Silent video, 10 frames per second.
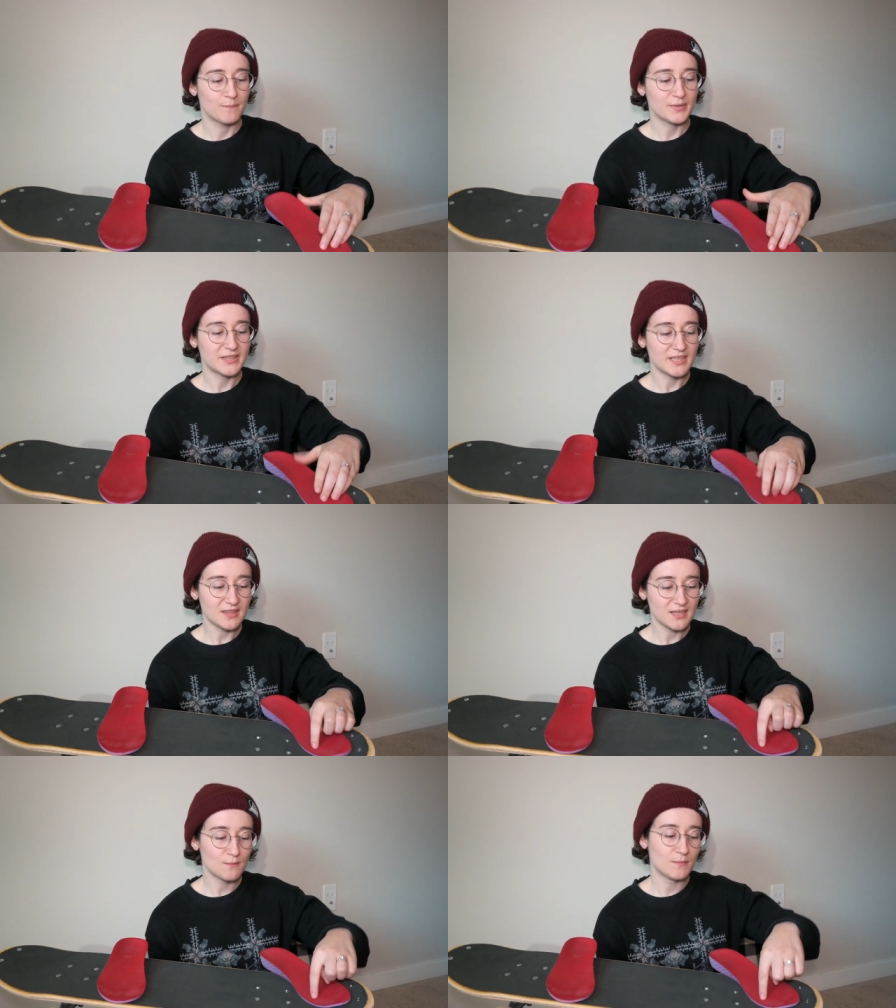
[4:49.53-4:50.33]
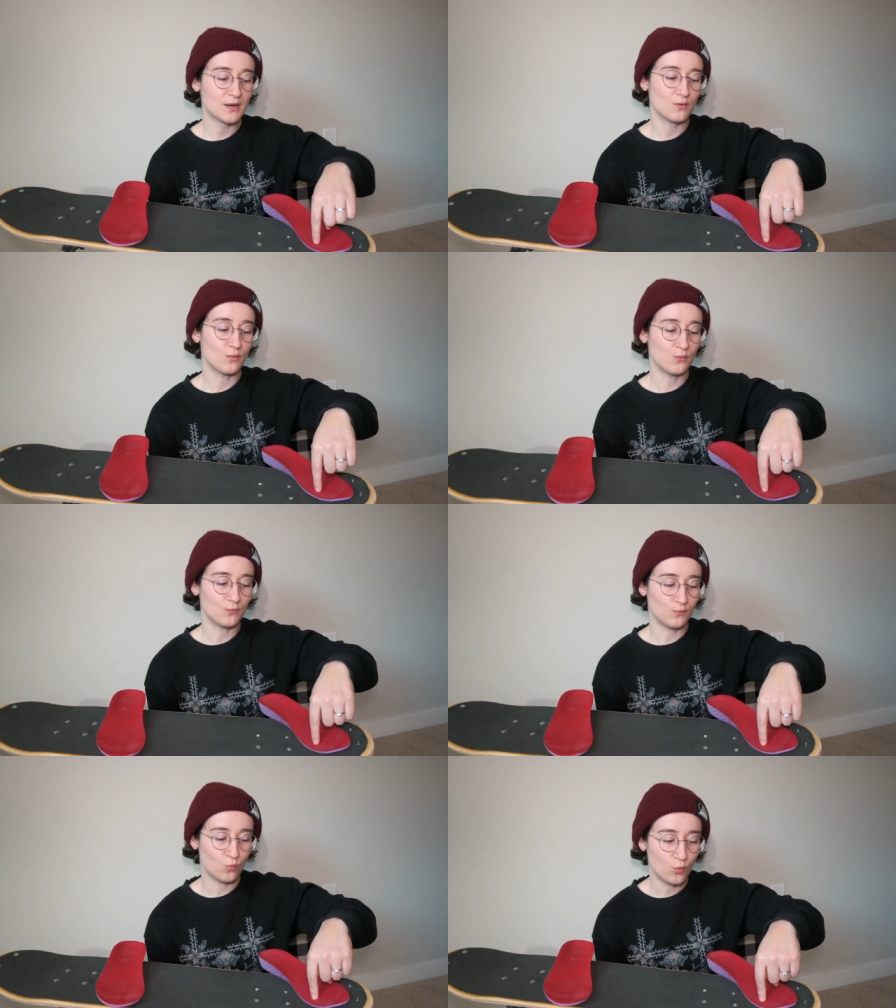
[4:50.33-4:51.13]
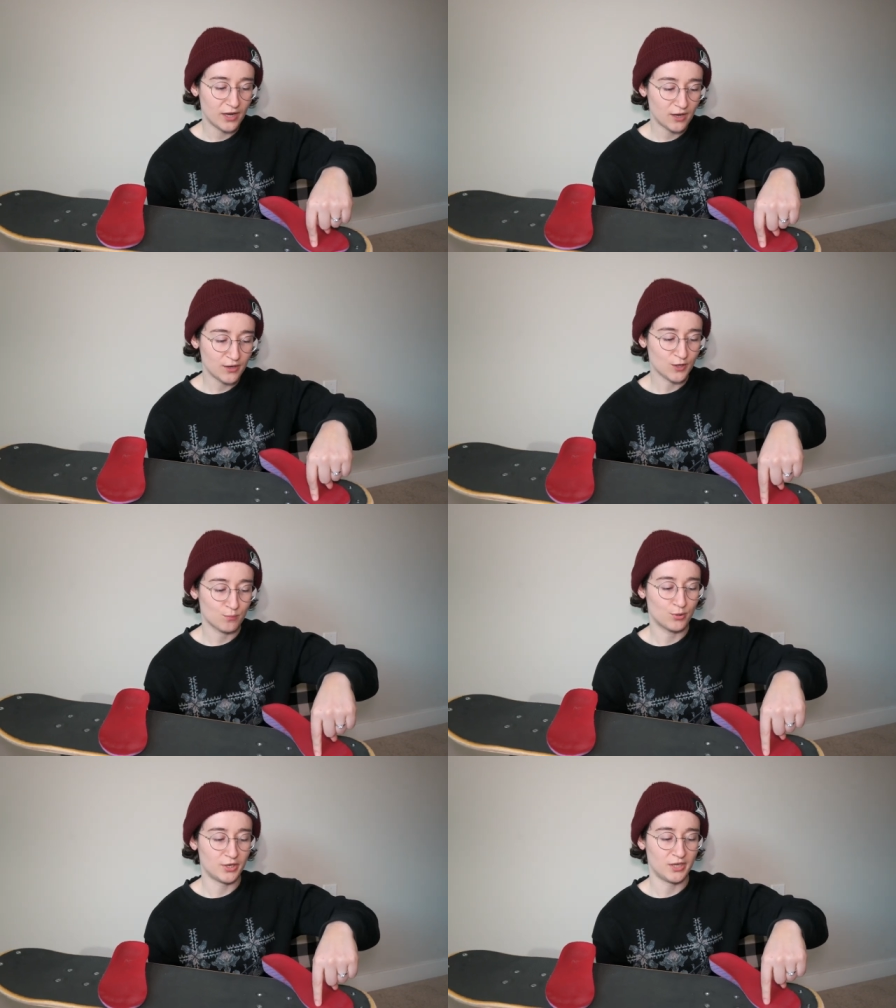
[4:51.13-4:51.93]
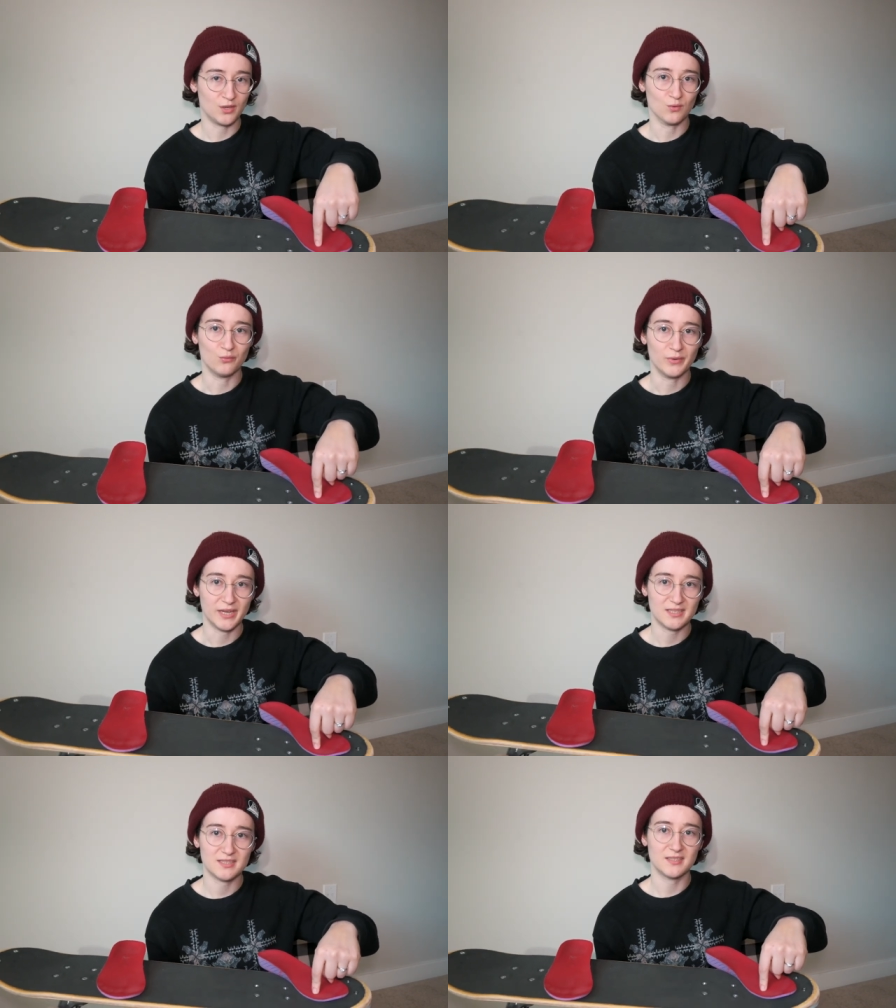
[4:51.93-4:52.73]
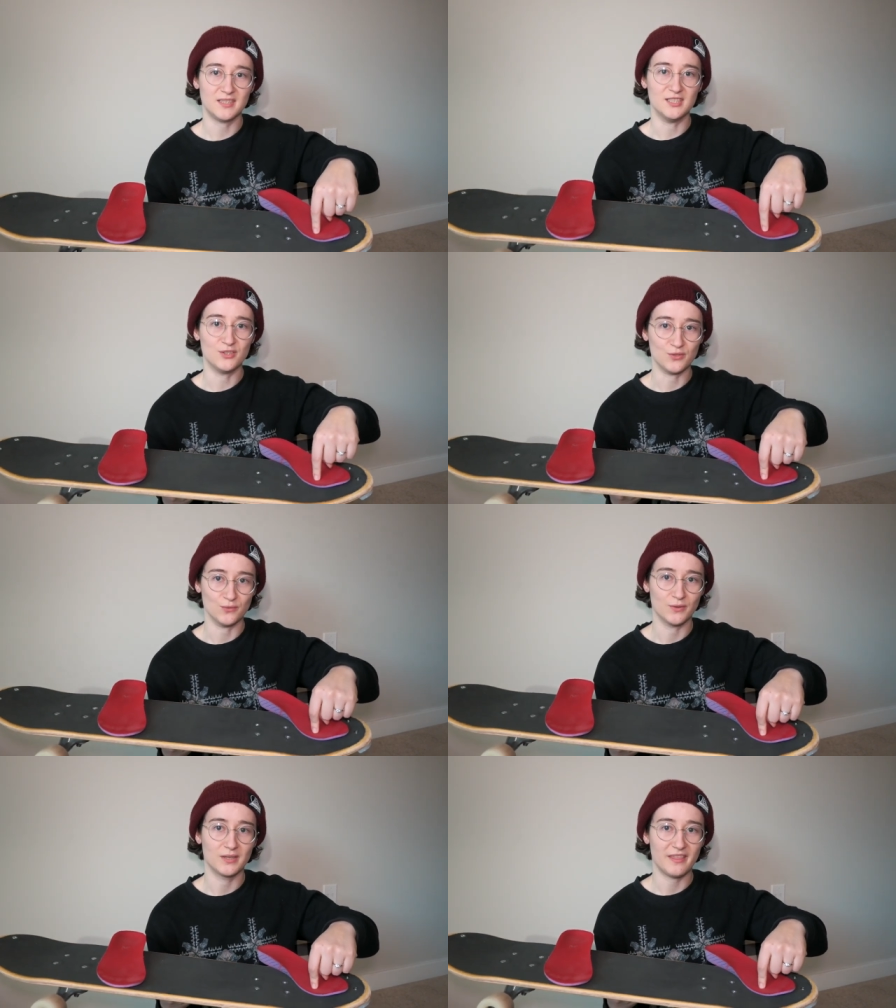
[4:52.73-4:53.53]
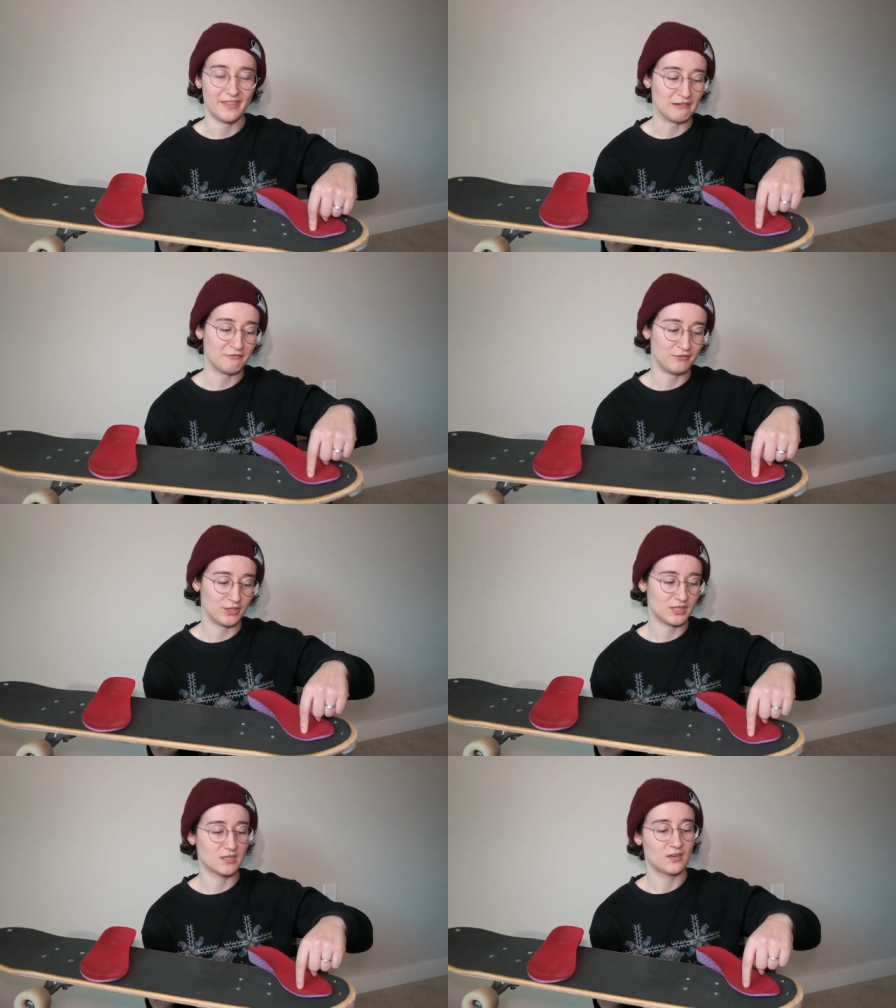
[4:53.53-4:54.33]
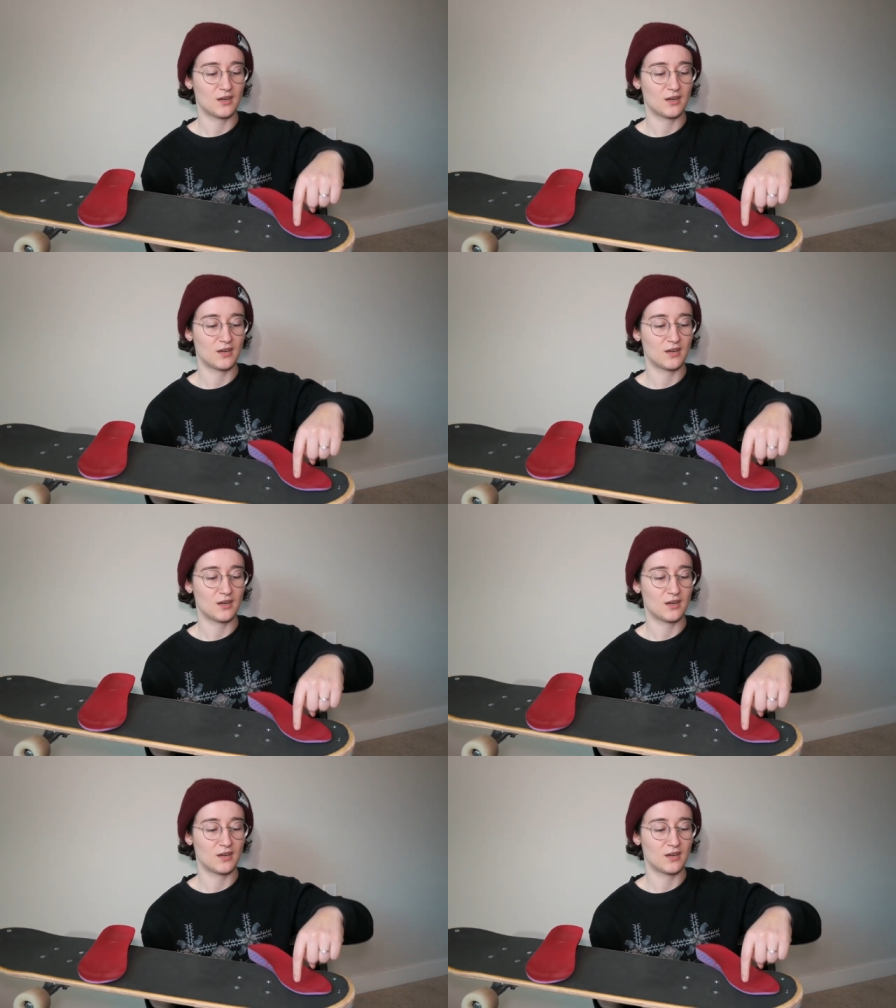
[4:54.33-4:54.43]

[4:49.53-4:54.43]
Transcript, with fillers: but then think about where you're putting your weight into that foot.